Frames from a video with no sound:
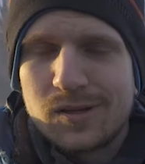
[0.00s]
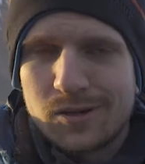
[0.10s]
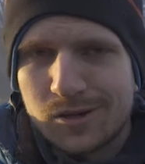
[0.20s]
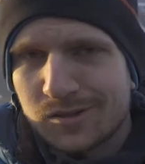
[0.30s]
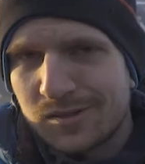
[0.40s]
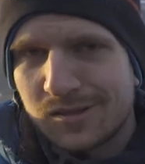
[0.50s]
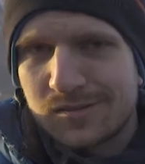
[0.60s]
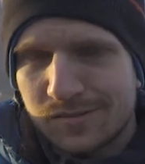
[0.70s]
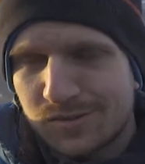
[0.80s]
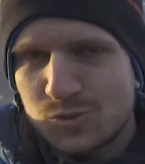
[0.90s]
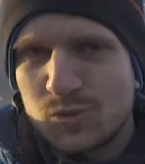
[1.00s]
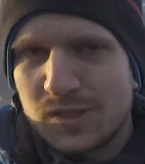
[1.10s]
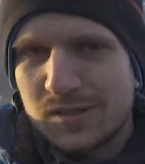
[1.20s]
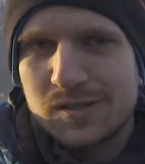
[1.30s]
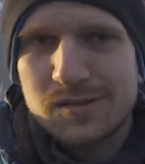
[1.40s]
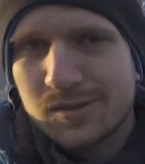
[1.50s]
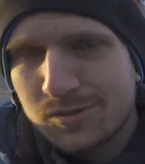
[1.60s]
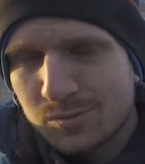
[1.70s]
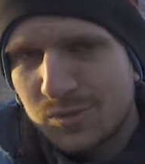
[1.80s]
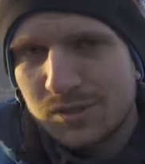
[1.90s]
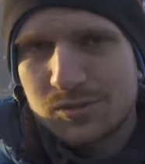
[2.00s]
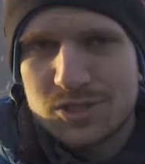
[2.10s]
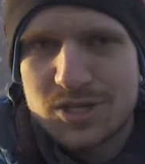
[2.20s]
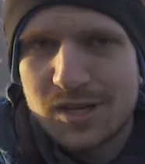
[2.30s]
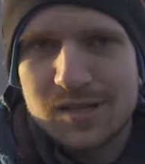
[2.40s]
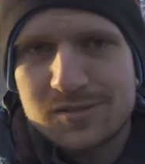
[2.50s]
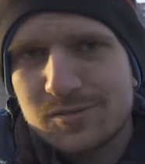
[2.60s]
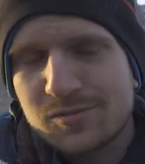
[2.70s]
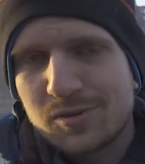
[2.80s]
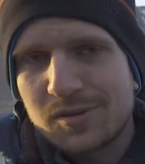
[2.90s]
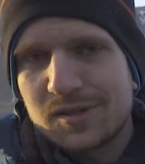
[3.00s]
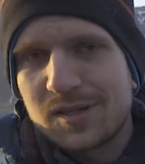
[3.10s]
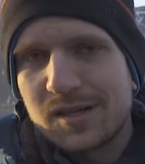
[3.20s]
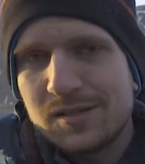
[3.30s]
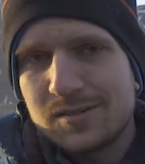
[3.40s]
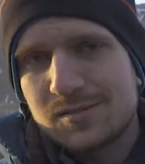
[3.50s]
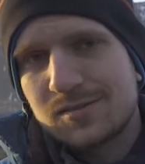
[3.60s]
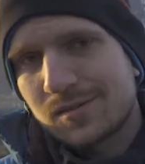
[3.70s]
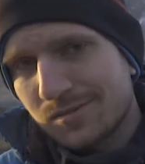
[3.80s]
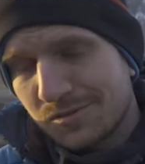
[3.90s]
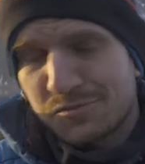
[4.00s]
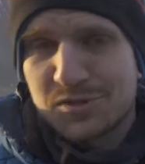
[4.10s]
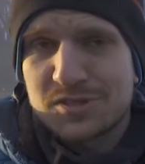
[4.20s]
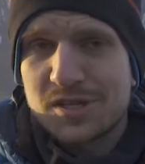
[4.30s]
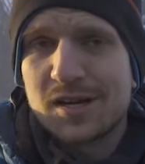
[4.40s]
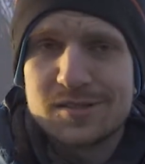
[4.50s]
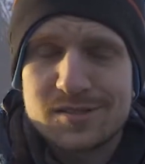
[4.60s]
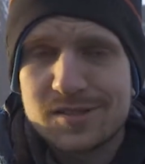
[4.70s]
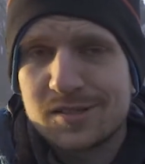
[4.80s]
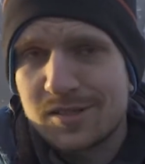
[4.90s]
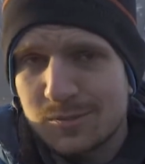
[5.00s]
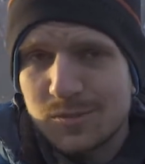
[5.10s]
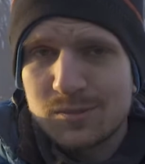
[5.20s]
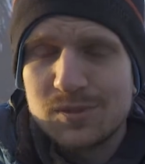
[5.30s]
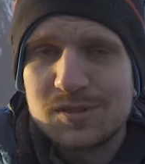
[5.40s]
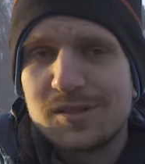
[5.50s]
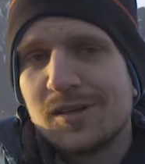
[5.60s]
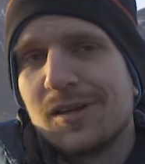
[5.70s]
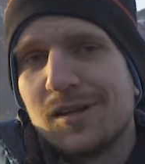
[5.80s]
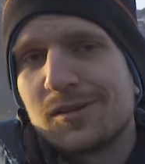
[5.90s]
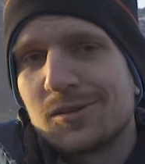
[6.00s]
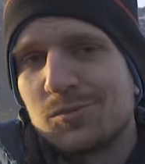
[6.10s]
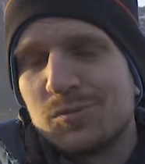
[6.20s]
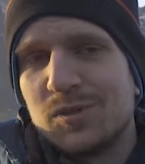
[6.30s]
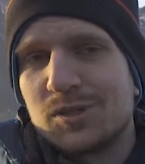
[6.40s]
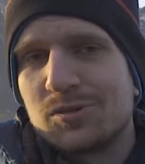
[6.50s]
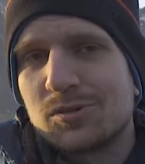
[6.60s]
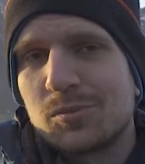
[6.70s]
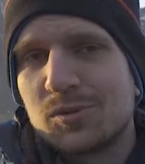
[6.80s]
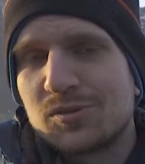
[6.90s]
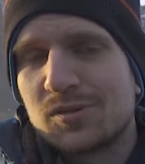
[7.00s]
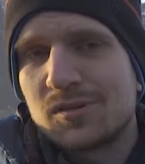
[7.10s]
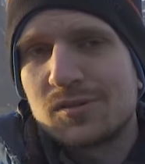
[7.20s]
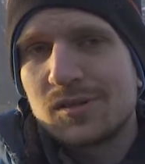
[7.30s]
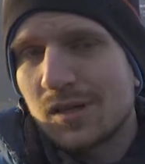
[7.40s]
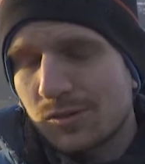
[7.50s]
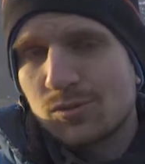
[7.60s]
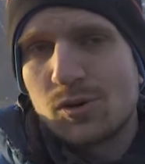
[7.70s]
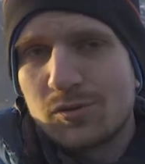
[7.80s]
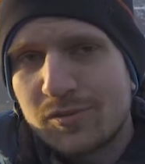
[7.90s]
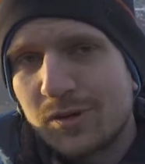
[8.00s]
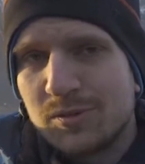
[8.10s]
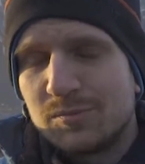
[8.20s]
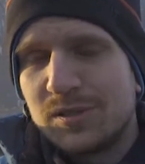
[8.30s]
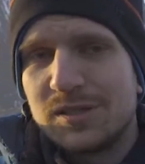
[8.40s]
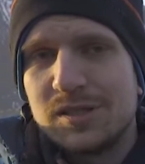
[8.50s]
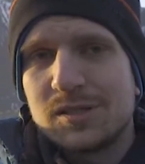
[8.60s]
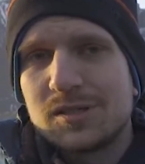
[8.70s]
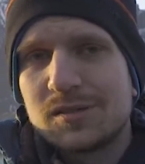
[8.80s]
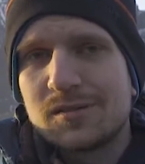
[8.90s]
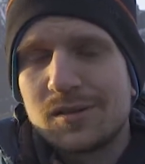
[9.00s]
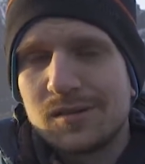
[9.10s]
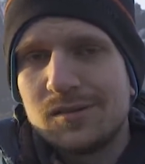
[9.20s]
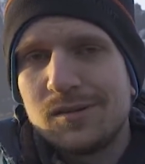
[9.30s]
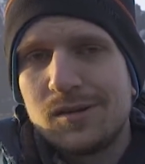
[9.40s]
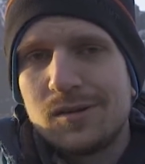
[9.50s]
I heard that this weekend there could be a good chance of northern lights, and if the sky is clear, maybe that would be a good opportunity. I don't know if I would be here then.